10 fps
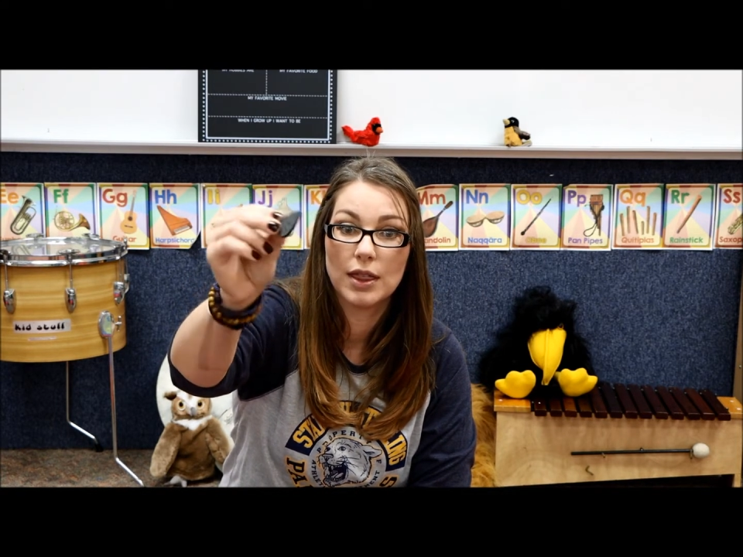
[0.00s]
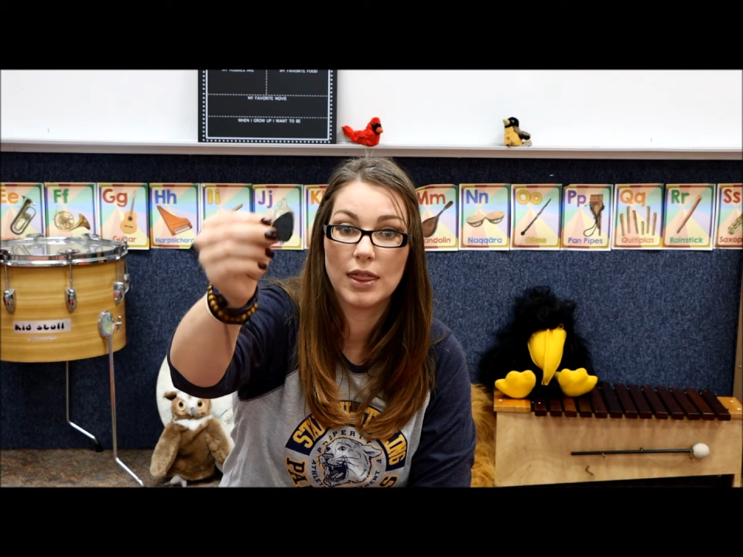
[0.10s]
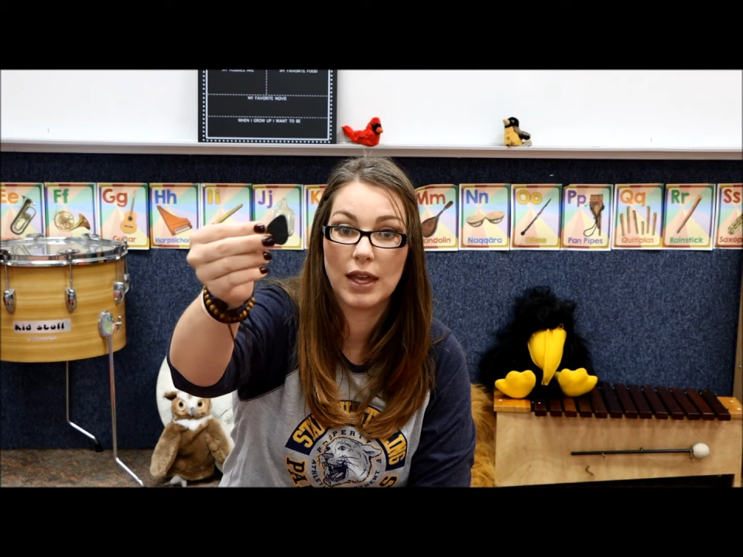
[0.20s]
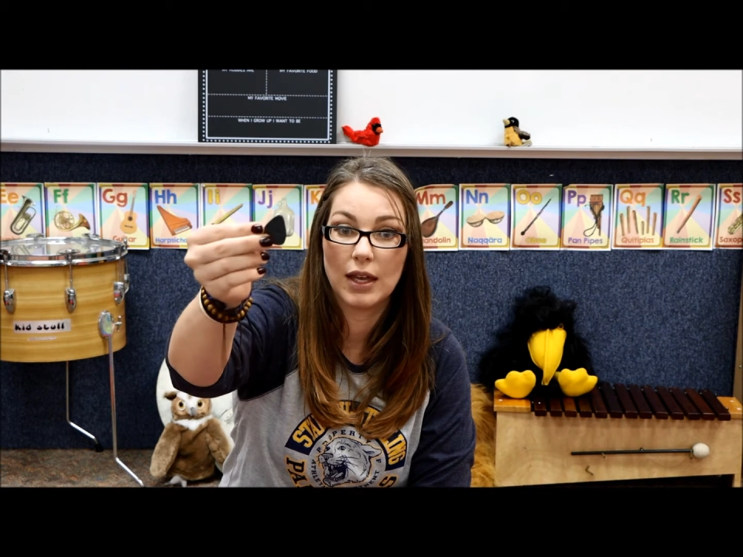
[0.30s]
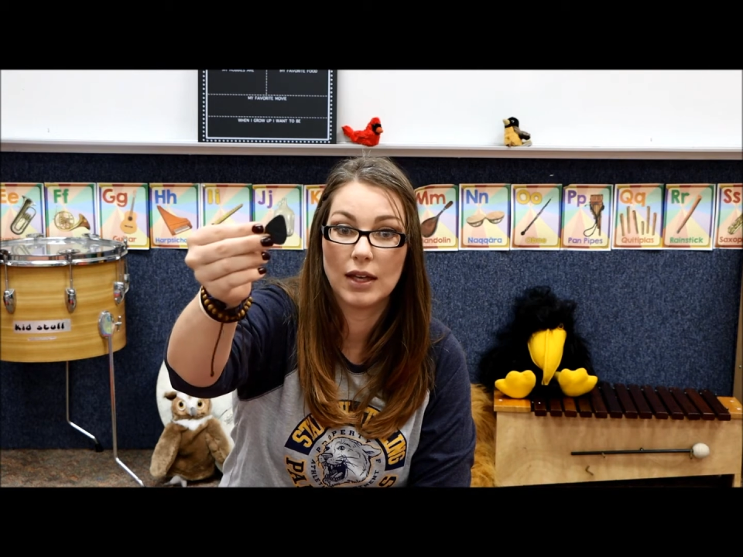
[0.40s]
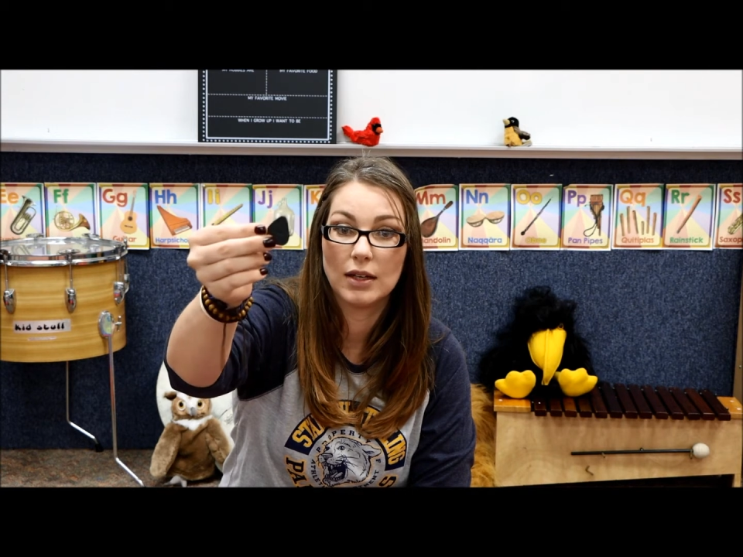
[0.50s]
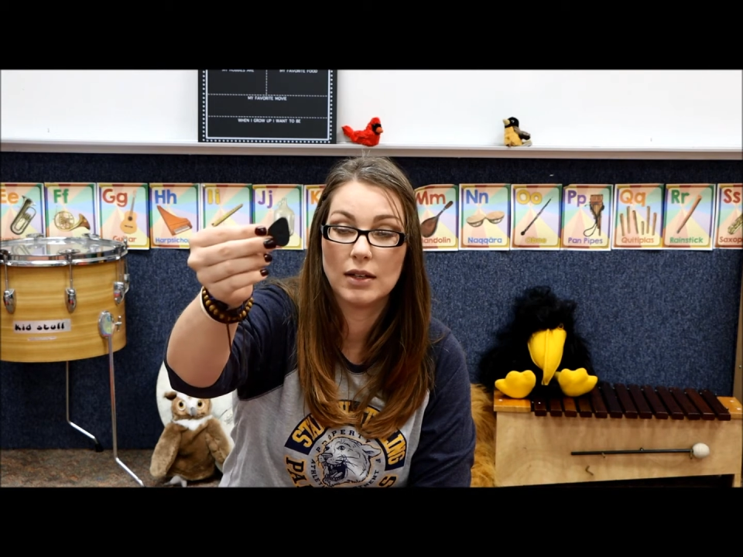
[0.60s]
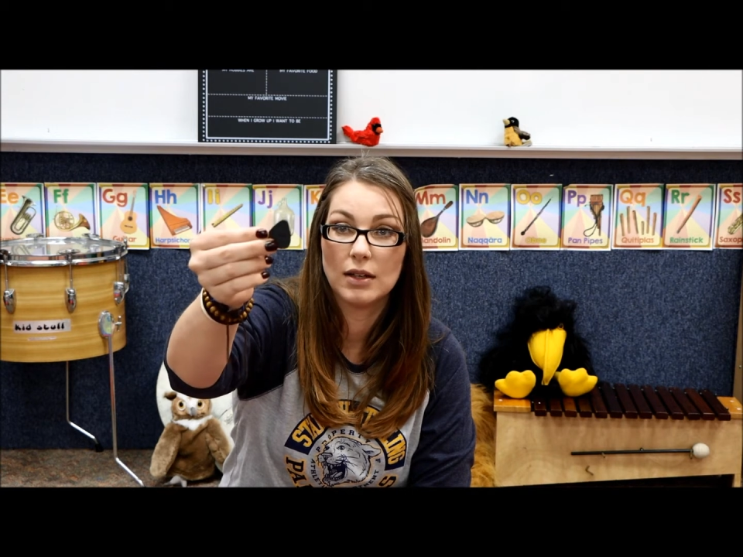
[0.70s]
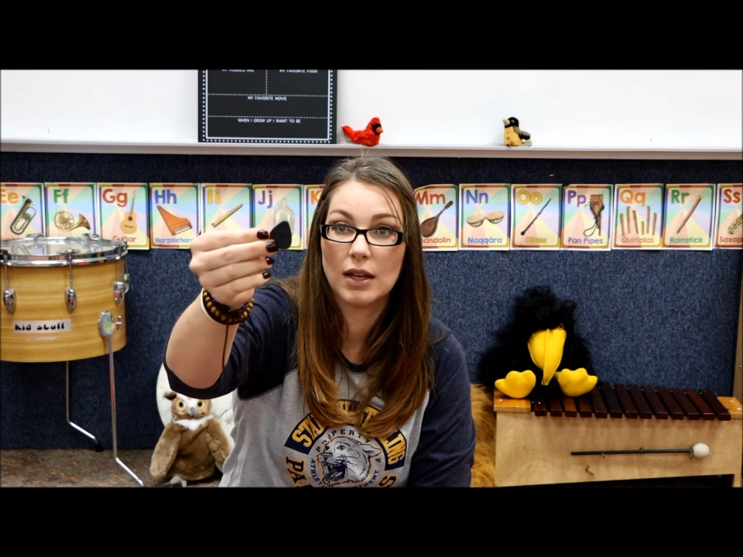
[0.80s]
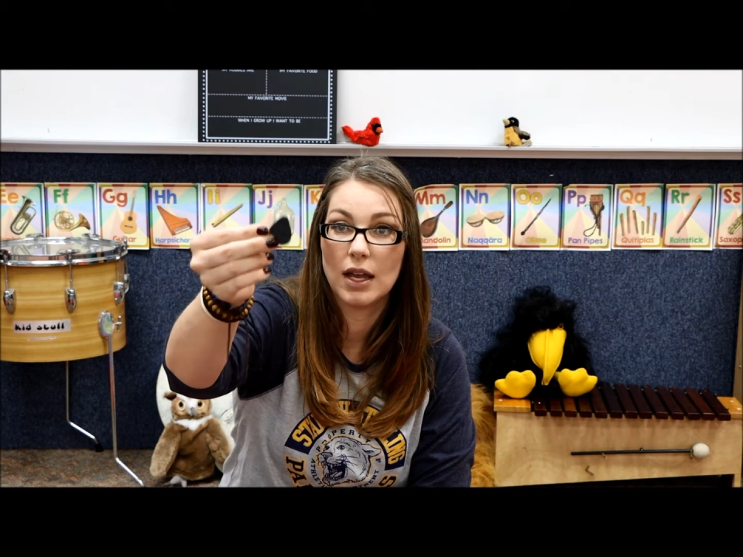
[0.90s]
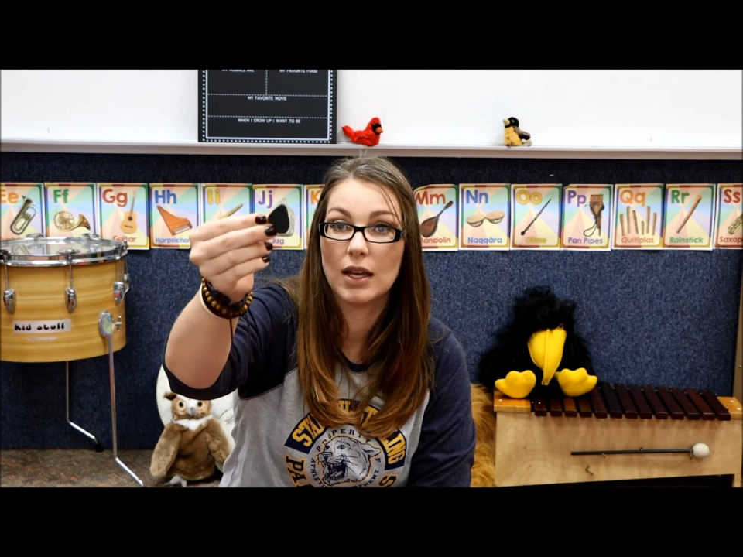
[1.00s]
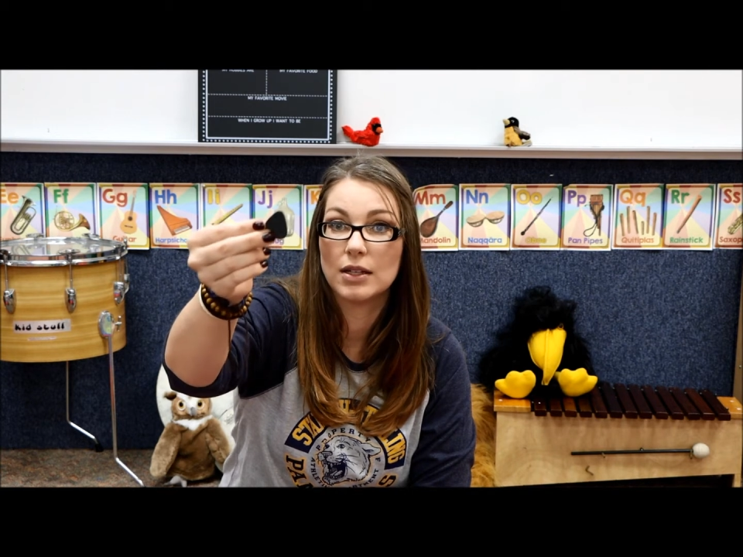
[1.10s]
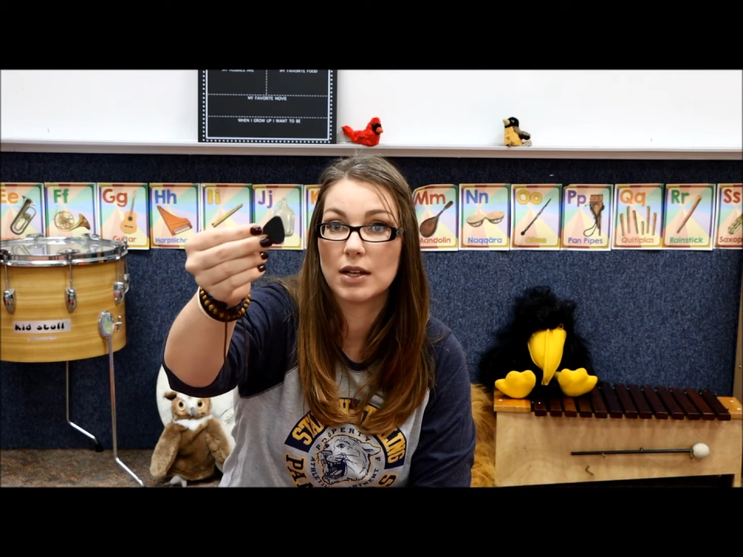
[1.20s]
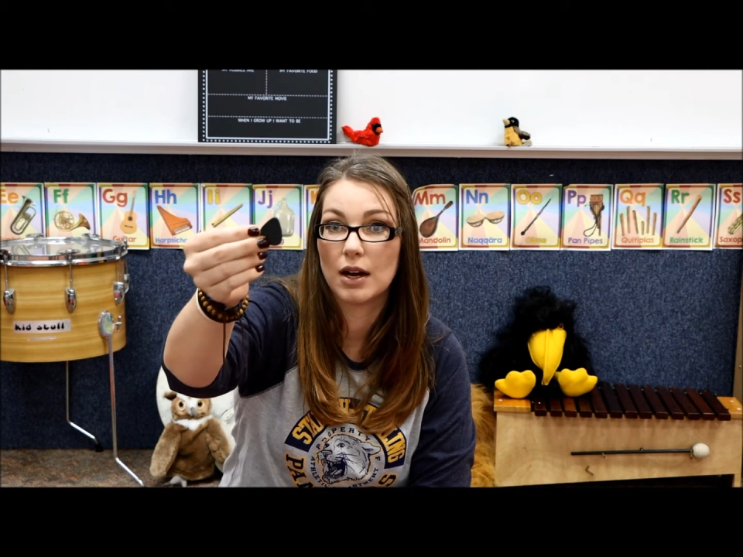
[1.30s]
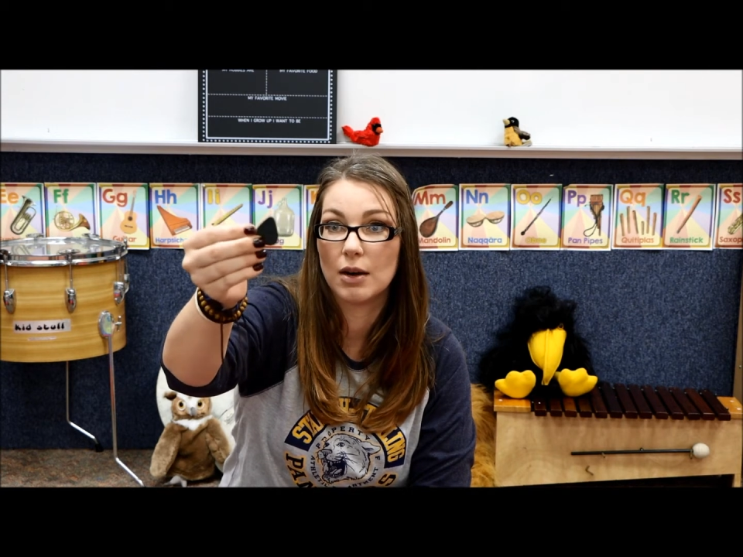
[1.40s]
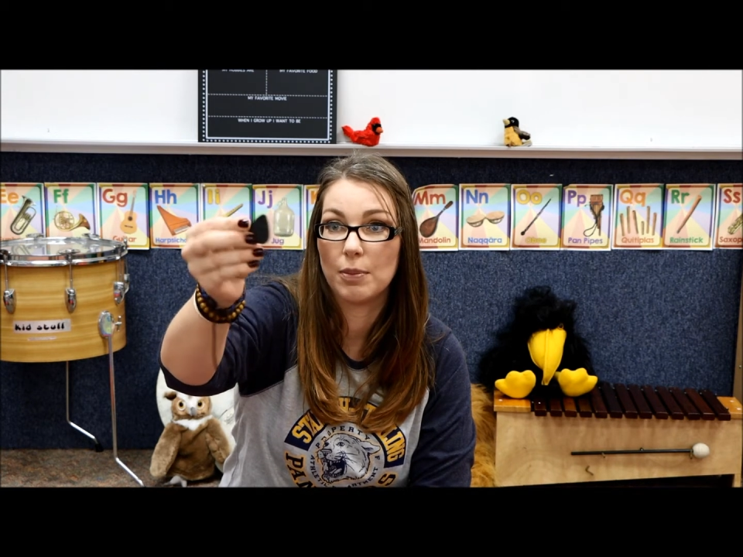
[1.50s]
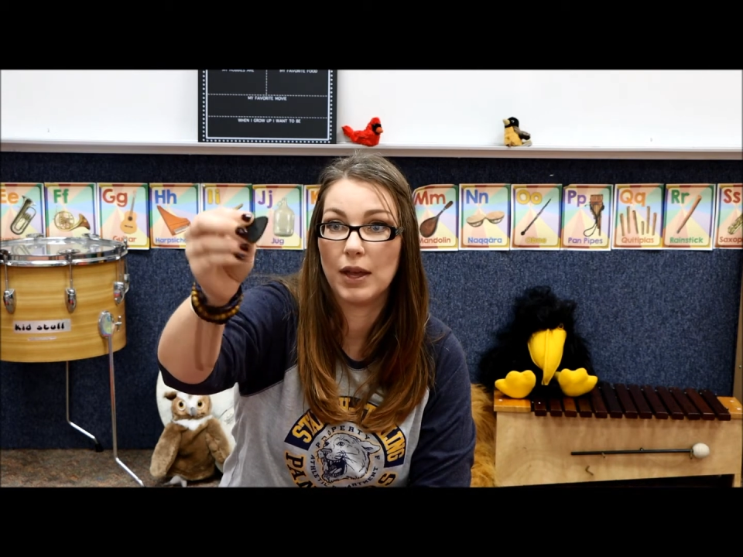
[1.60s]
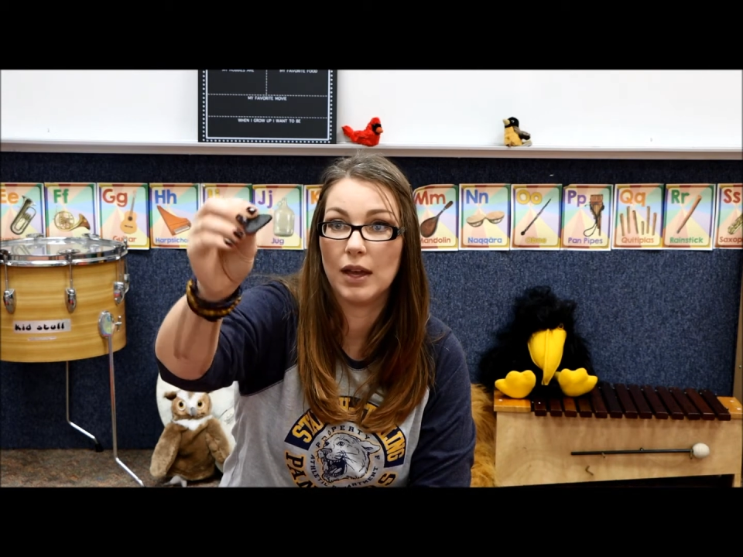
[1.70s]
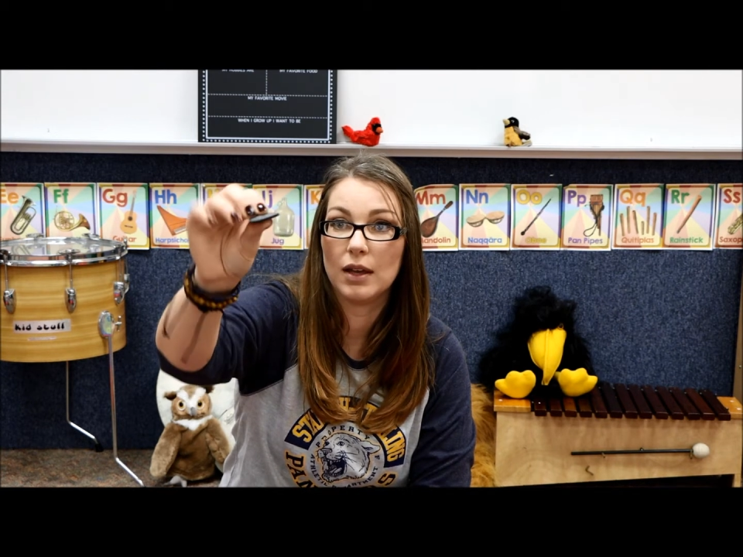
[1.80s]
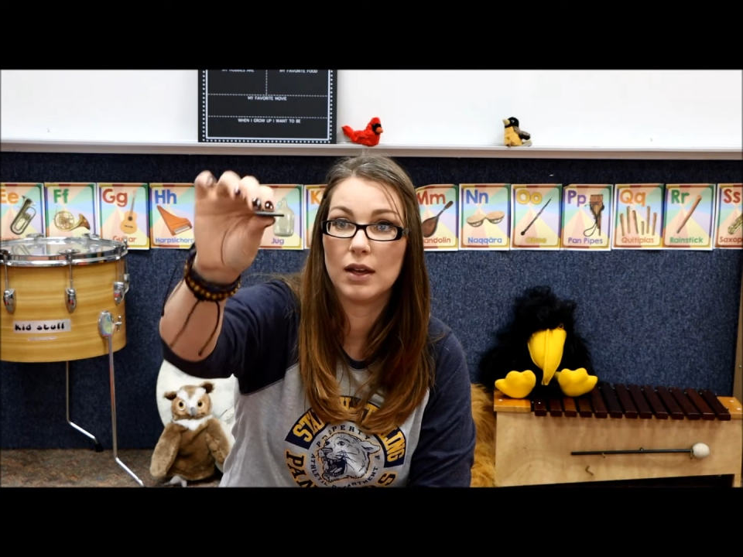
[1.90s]
than a guitar
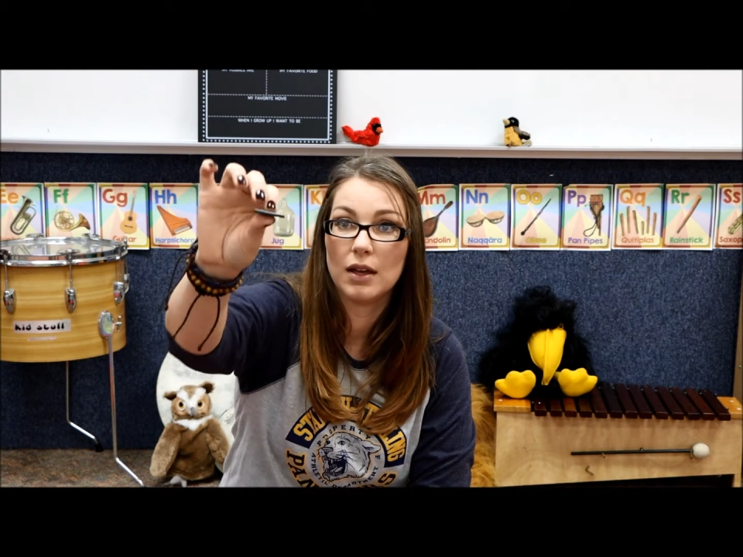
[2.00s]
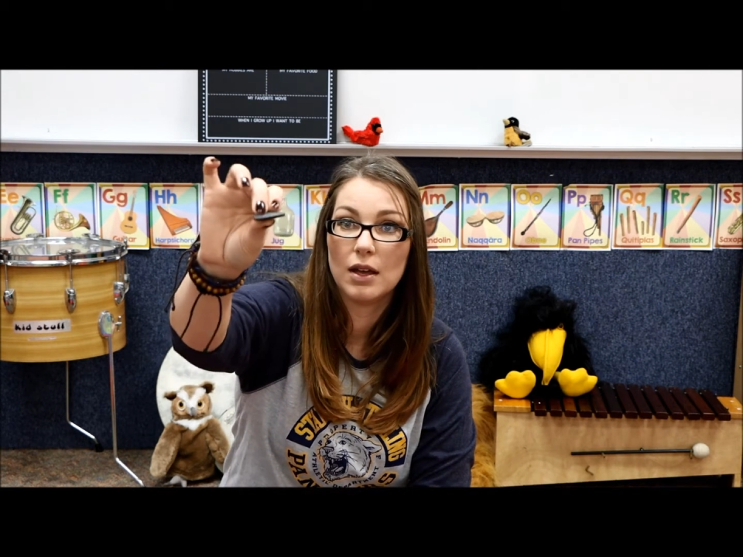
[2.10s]
pick.